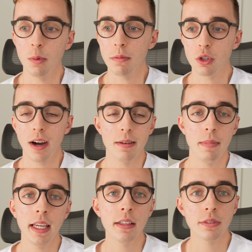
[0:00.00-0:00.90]
we've tried
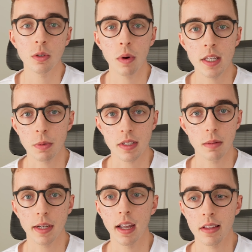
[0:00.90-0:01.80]
many different ways with
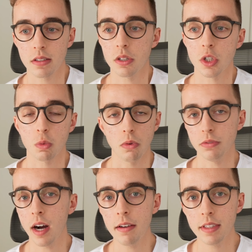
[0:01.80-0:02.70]
some accounts to just
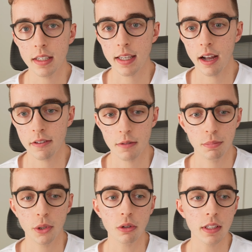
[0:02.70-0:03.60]
revive the accounts
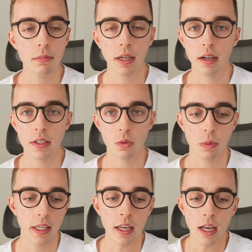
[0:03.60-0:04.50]
purely because
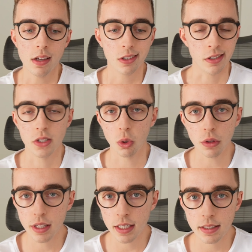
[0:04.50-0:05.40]
we
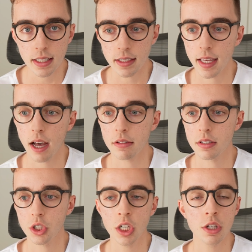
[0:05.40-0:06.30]
consolidated the
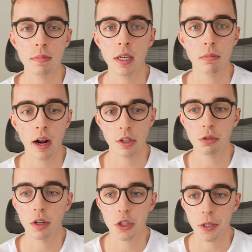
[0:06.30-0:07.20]
accounts, changed the media buying
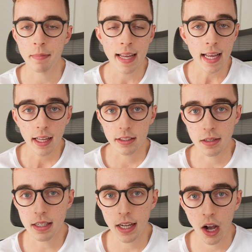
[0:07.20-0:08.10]
structure.
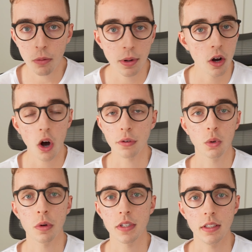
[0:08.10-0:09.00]
Does it help? Of
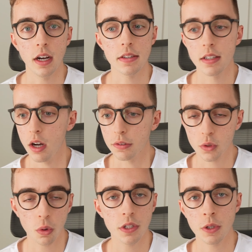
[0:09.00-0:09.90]
course it does. Of
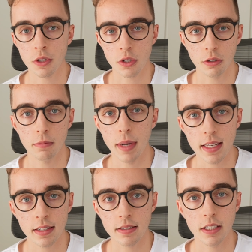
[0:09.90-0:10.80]
course, there's a certain
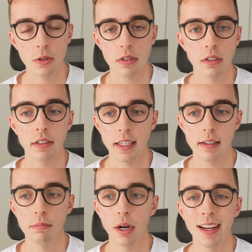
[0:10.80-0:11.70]
basis that you still
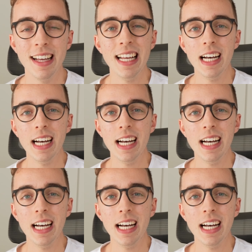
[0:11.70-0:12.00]
need. But